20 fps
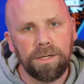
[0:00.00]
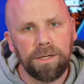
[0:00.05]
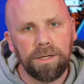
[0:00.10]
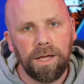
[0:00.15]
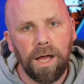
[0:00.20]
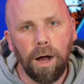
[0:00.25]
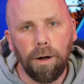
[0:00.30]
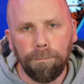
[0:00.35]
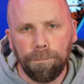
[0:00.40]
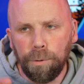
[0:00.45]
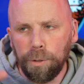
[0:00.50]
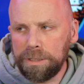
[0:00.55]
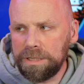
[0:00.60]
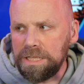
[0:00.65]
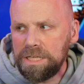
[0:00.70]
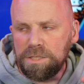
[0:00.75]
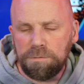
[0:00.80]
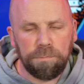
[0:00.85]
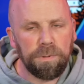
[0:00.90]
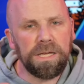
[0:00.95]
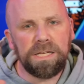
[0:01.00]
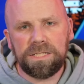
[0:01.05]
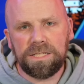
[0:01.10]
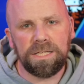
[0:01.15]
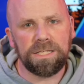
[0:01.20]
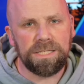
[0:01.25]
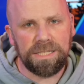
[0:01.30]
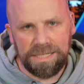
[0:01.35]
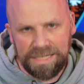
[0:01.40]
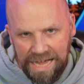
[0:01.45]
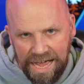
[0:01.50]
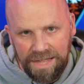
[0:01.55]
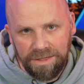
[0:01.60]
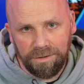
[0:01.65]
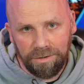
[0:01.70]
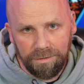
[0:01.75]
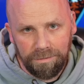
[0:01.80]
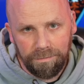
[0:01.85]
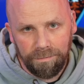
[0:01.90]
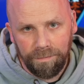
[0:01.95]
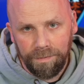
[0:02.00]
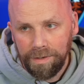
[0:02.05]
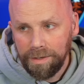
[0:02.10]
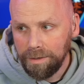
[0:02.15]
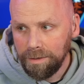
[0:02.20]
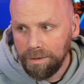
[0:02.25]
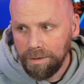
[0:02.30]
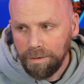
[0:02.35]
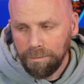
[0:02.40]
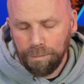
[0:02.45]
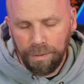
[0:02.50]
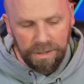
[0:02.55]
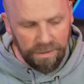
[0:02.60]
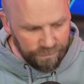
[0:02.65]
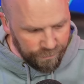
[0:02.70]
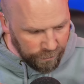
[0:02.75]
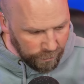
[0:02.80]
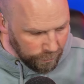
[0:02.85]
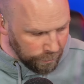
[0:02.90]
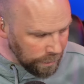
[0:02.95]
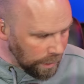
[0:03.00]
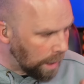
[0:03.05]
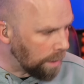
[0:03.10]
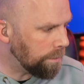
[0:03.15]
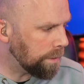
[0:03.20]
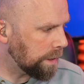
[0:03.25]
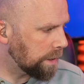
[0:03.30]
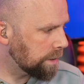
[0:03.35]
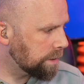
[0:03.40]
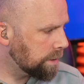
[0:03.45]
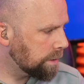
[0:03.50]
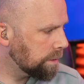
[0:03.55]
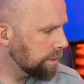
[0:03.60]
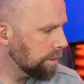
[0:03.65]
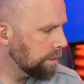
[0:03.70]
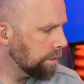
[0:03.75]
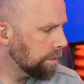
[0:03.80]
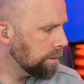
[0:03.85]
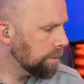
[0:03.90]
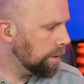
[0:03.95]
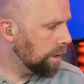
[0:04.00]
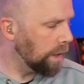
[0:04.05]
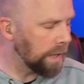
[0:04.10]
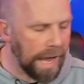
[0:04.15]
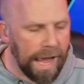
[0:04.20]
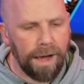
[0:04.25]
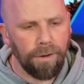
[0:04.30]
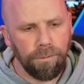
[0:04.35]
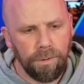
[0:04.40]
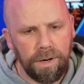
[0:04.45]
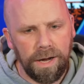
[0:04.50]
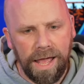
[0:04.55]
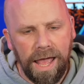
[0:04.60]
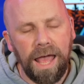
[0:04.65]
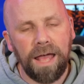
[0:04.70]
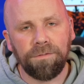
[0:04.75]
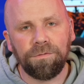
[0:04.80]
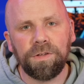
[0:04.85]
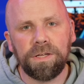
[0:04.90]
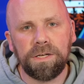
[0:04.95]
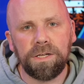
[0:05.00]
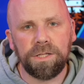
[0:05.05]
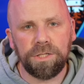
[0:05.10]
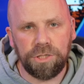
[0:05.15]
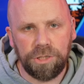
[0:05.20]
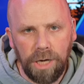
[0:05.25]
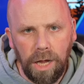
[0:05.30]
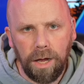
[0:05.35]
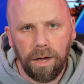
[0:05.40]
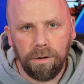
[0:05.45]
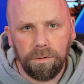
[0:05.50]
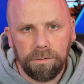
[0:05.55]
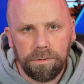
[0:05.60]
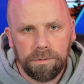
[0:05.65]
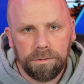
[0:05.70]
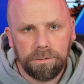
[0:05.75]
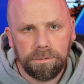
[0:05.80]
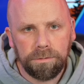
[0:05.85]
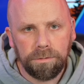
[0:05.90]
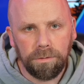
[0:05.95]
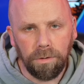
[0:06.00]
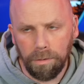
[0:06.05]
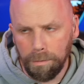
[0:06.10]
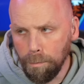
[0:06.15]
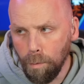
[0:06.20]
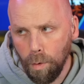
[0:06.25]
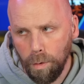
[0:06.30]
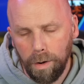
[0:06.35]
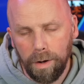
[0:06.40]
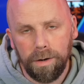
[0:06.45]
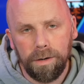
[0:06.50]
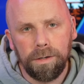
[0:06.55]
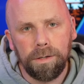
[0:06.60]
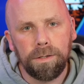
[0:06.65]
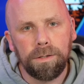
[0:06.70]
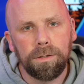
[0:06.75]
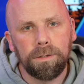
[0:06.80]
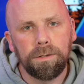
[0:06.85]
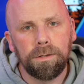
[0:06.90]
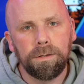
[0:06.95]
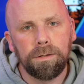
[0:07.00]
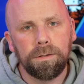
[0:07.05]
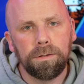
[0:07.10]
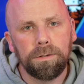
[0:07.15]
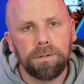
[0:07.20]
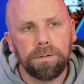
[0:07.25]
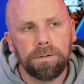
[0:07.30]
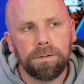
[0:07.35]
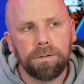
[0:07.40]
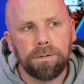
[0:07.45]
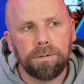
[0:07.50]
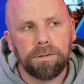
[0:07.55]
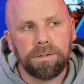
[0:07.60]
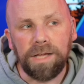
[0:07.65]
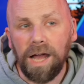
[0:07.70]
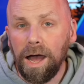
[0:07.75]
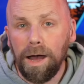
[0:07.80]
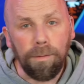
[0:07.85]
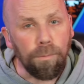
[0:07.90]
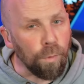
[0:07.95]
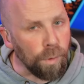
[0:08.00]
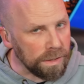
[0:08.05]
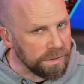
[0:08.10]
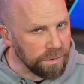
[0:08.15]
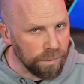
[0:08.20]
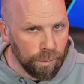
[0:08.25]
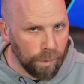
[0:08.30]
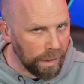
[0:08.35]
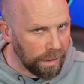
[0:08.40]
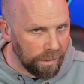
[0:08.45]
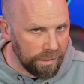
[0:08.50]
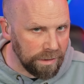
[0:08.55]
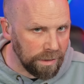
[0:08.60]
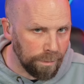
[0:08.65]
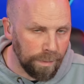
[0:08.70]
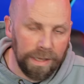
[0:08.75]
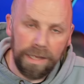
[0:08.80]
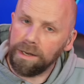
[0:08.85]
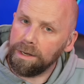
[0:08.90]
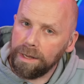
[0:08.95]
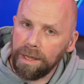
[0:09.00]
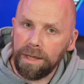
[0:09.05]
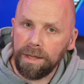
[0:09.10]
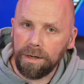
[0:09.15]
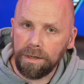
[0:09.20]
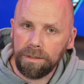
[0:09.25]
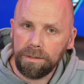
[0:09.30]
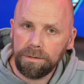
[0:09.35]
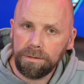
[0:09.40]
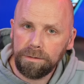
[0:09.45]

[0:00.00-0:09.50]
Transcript: helped put these pieces together. But if you'll notice, an hour and a half into the show, or more, Dom wasn't wearing the bandana.